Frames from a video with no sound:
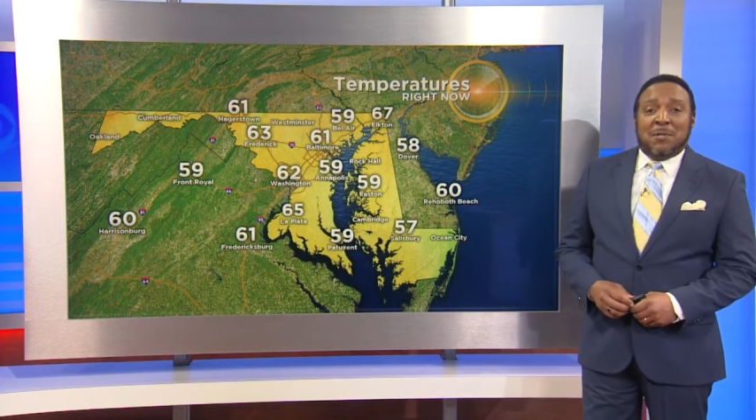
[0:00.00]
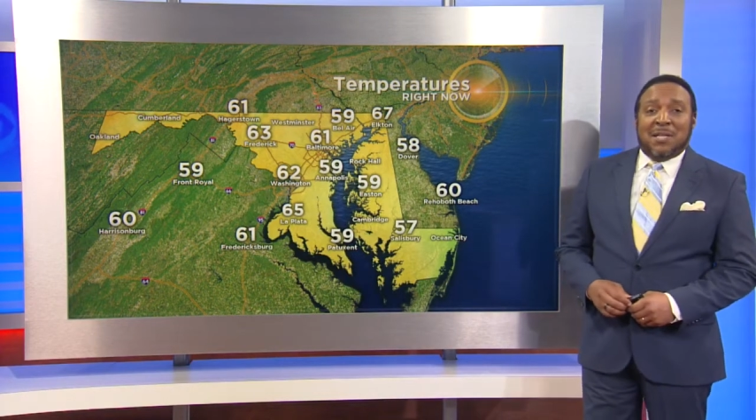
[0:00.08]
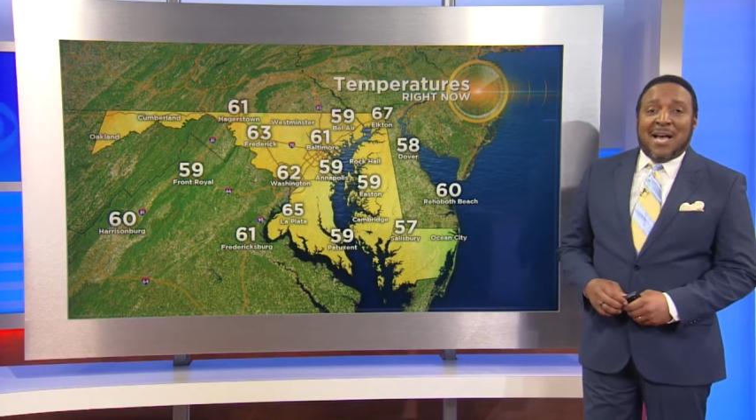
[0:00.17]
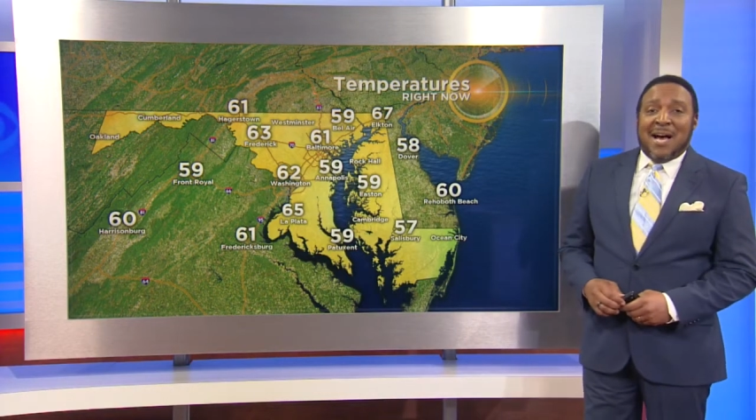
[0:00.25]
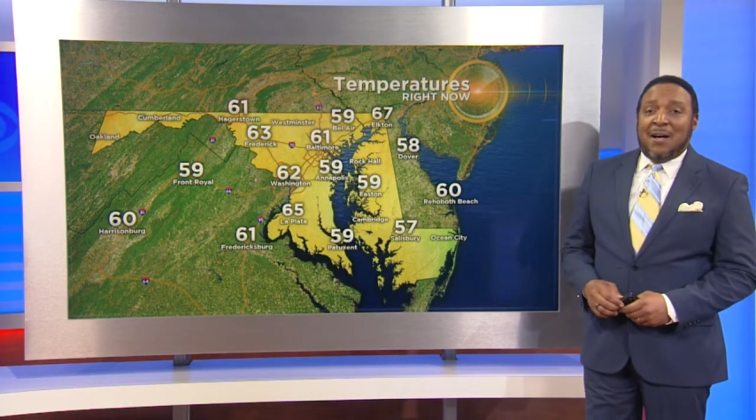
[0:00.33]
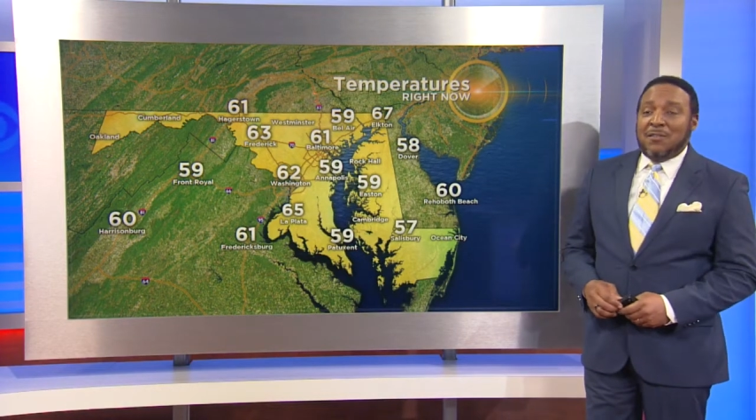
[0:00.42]

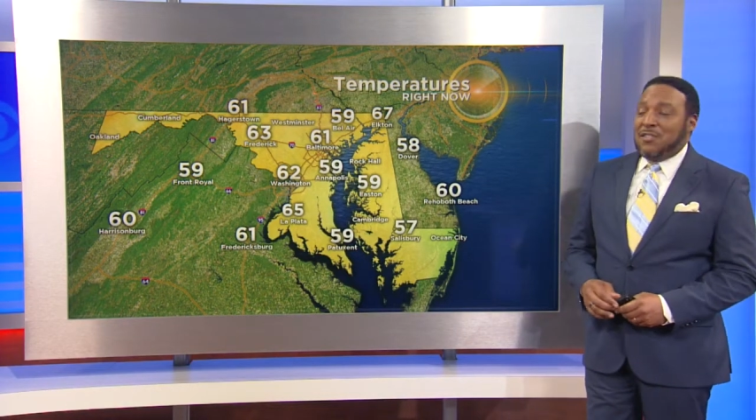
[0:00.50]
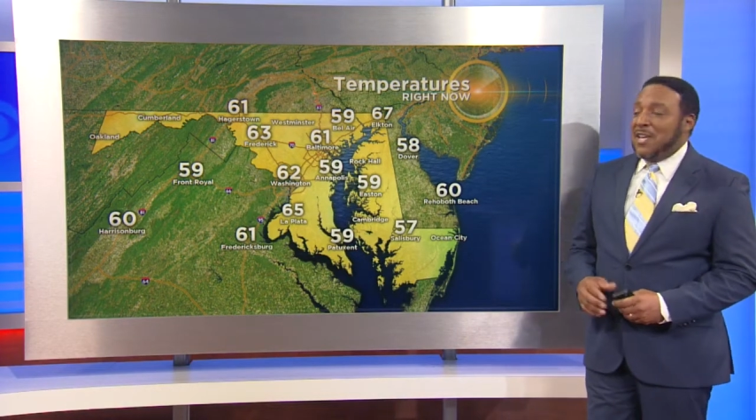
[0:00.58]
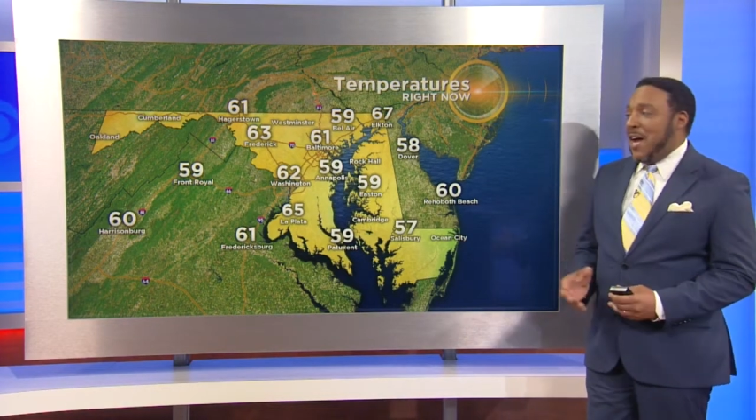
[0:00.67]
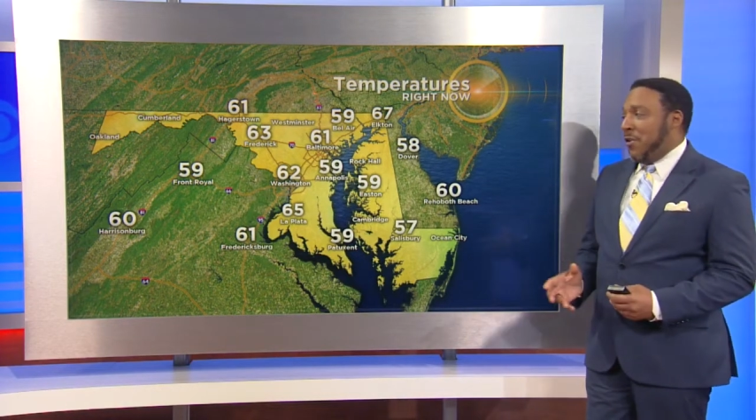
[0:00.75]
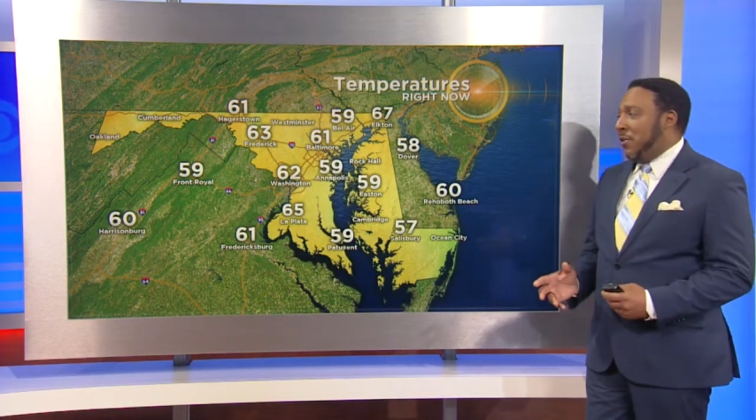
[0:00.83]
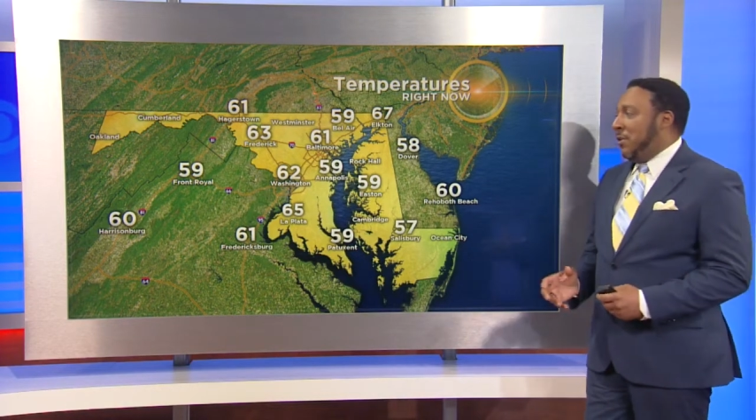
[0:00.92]
clouds,
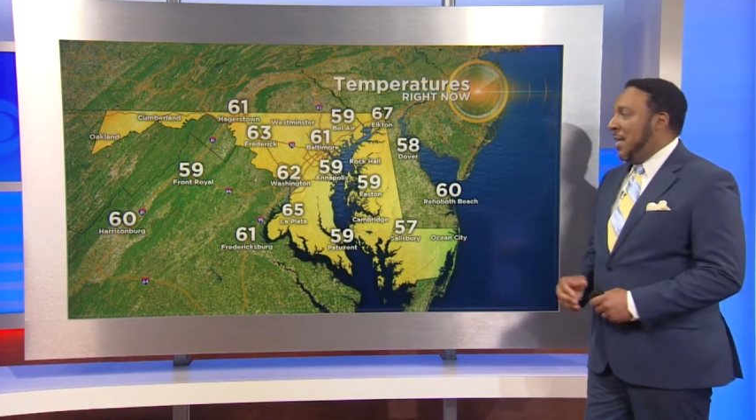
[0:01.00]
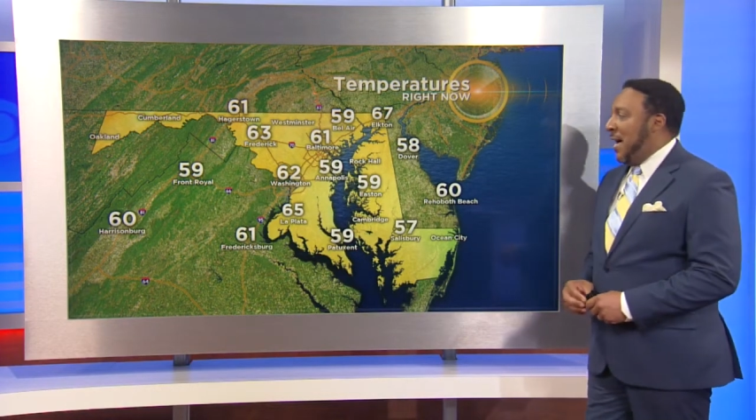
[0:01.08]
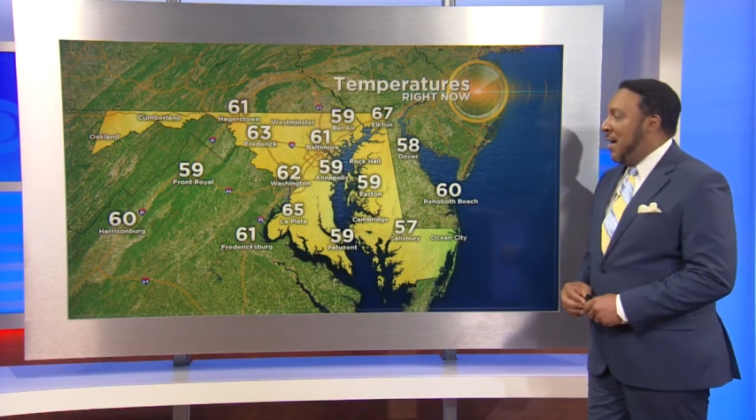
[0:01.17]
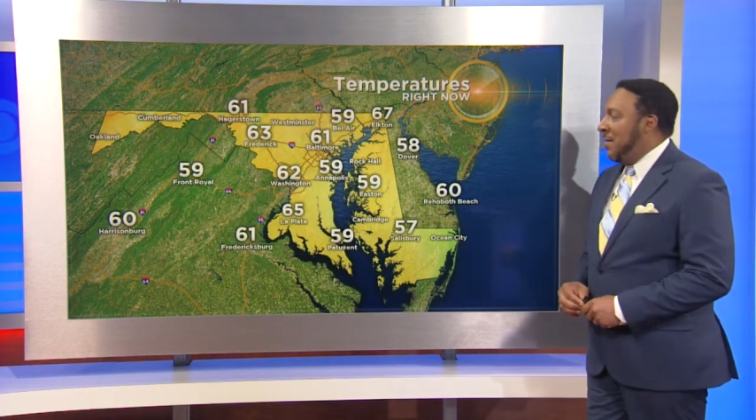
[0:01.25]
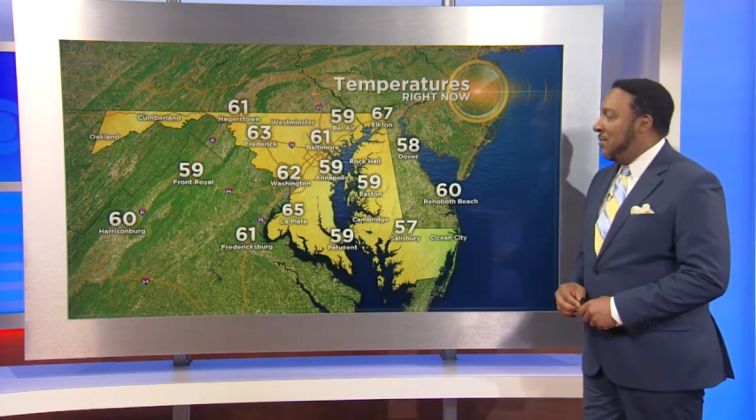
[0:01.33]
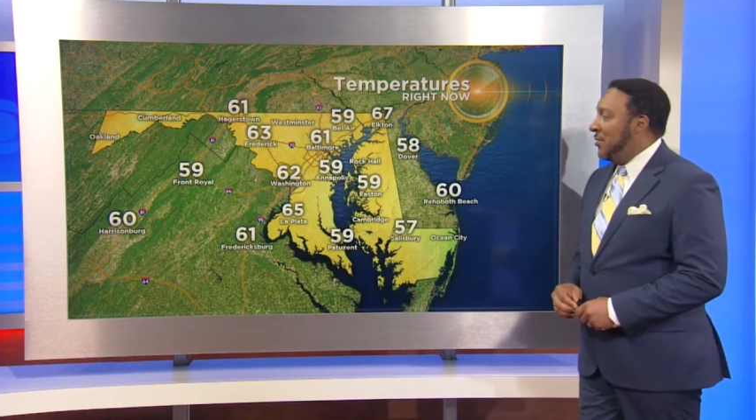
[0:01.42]
scattered
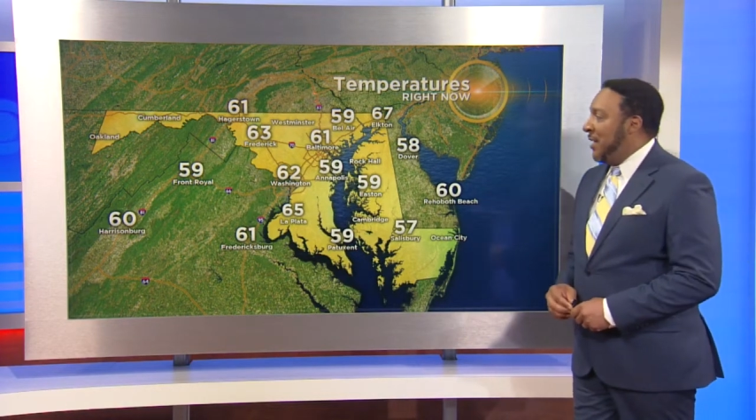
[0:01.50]
clouds,